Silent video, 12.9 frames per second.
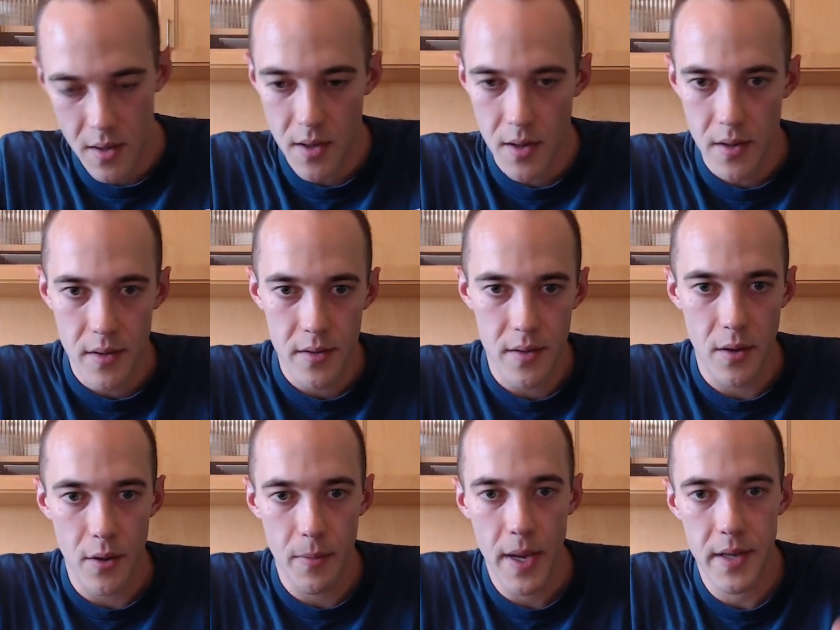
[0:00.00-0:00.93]

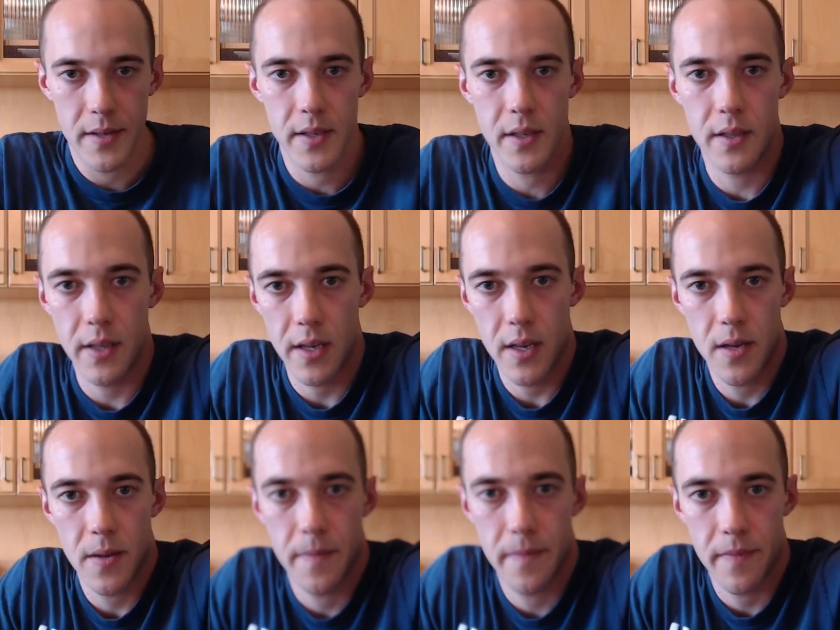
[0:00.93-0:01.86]
So basically,
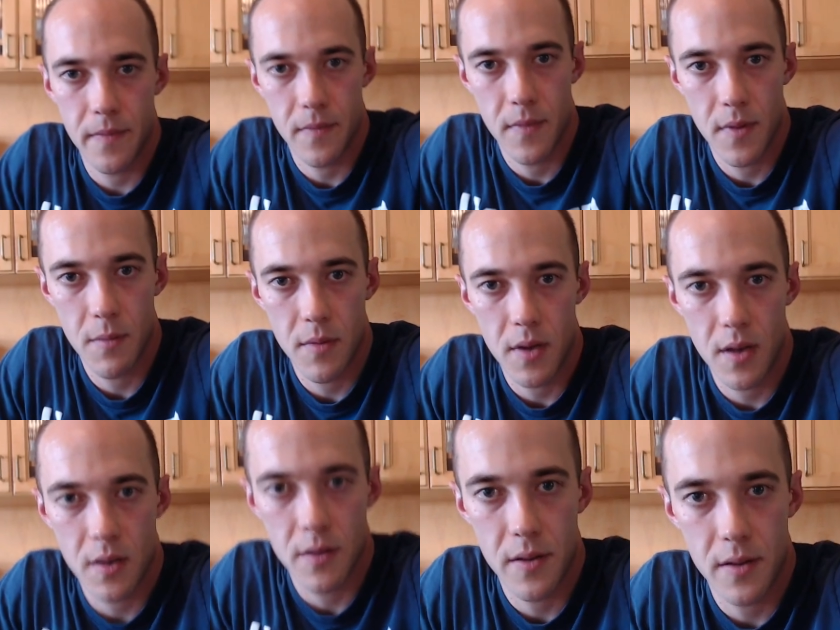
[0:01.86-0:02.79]
let me
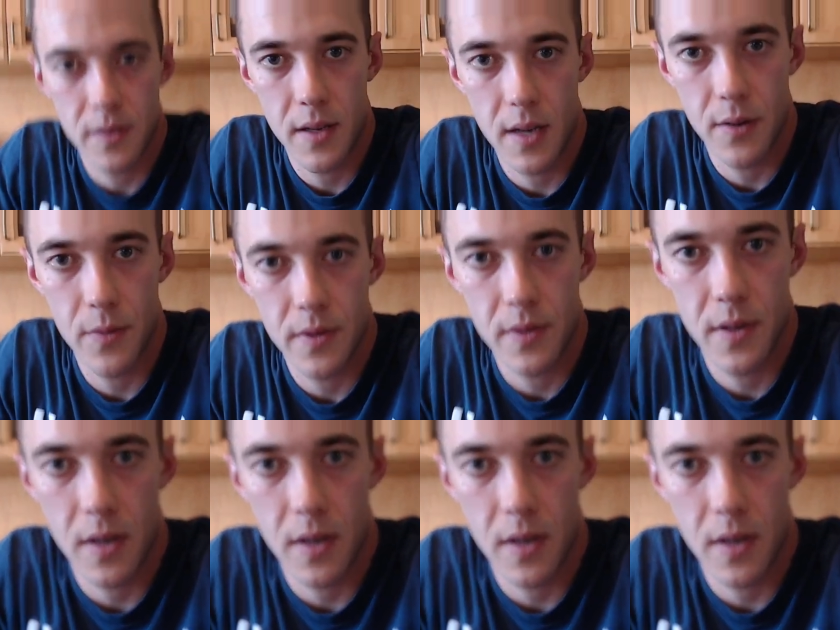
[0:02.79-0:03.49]
angle this down 1 second